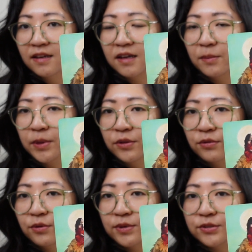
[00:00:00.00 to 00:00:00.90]
coming
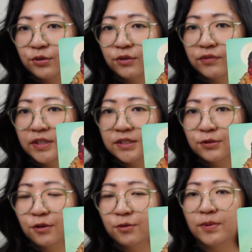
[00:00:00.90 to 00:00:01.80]
through with sort of this
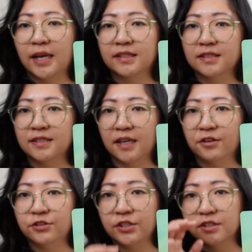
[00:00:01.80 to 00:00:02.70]
solar plexus
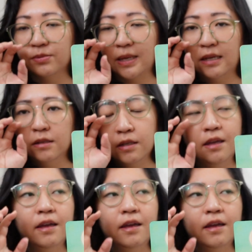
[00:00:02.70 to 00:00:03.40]
energy as well,